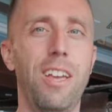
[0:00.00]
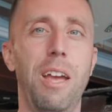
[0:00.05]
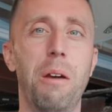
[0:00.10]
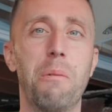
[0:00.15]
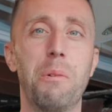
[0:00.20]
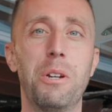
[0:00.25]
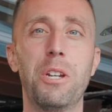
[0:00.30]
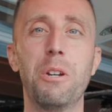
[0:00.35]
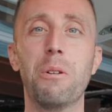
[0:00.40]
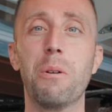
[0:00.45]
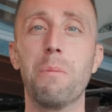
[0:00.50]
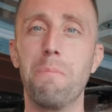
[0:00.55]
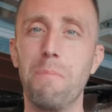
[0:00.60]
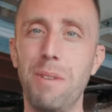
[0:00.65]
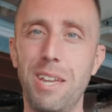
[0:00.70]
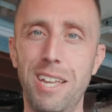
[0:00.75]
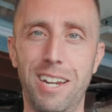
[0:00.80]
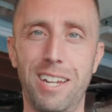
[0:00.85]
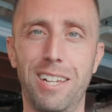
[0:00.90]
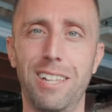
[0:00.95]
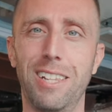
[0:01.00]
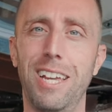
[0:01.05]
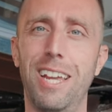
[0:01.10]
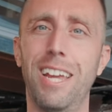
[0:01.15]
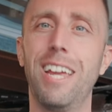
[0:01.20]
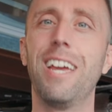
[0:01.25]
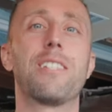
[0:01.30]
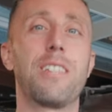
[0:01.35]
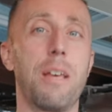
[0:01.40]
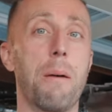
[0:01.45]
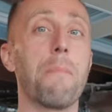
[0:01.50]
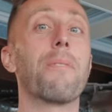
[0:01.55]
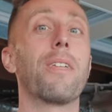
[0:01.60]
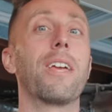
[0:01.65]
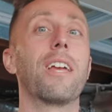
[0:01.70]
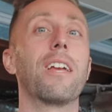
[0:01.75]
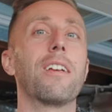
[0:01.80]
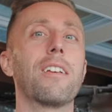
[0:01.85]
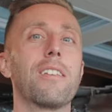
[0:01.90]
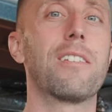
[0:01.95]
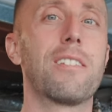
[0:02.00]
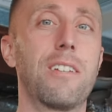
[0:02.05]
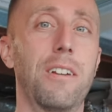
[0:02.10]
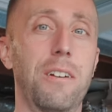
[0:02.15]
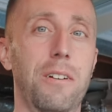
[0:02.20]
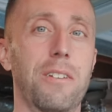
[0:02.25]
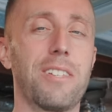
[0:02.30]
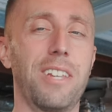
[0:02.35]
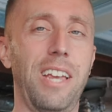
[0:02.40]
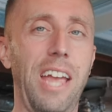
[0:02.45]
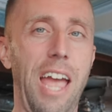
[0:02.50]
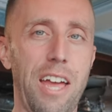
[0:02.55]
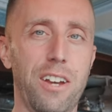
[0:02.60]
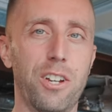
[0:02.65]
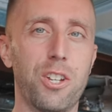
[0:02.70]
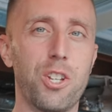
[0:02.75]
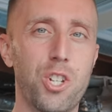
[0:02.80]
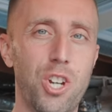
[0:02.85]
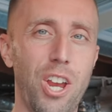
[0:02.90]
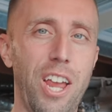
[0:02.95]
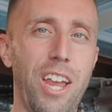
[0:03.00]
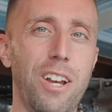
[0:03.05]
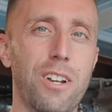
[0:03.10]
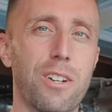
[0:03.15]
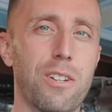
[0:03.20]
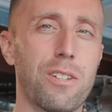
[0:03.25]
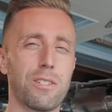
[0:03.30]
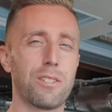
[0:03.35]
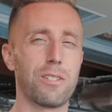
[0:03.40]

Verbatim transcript: And we knew immediately something seriously had to change.